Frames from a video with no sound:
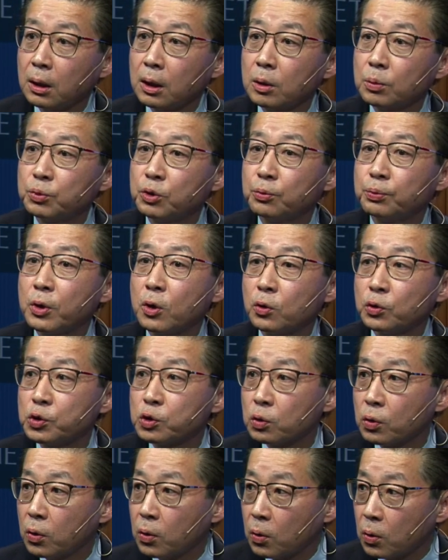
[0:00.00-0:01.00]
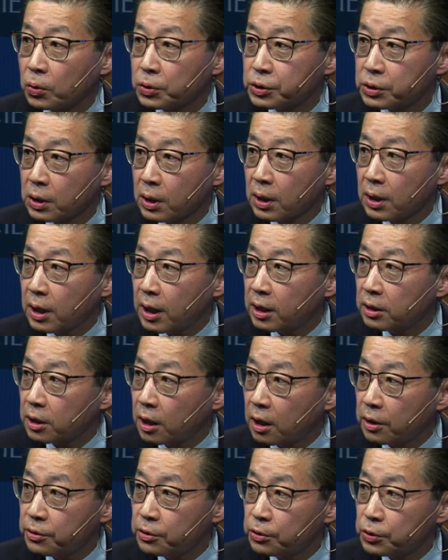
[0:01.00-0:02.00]
propose talks. And
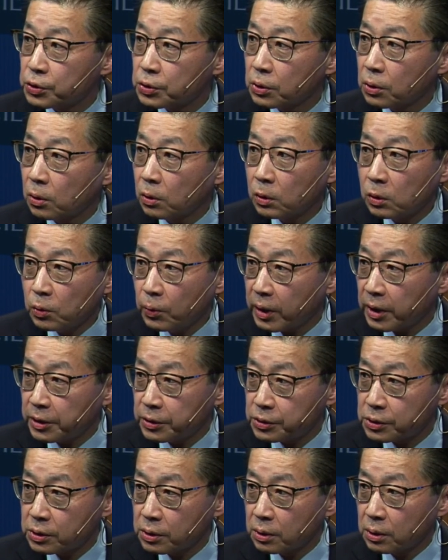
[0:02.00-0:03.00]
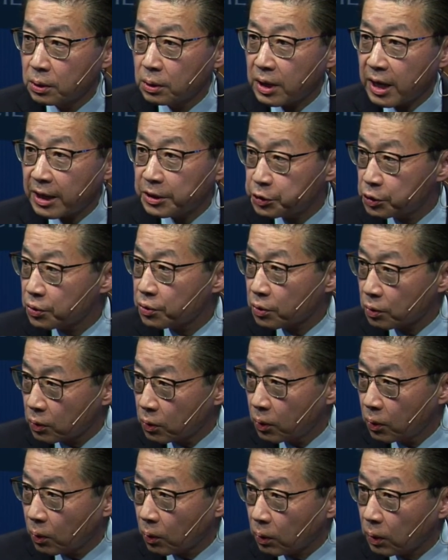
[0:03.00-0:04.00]
others always answer the
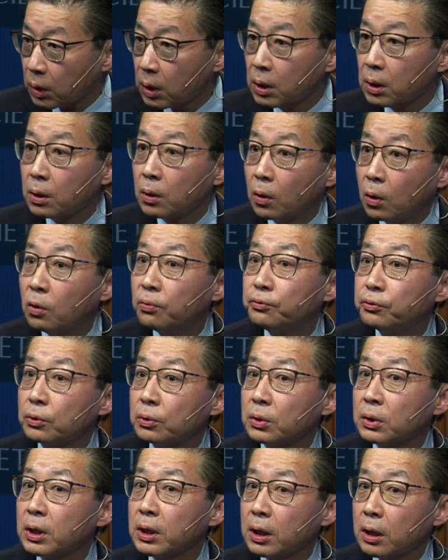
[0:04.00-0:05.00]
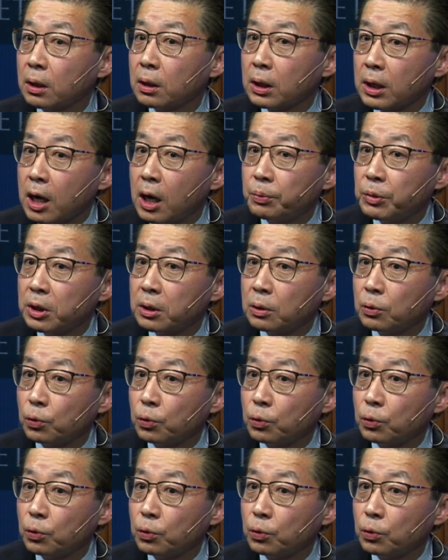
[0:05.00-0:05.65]
call, often coming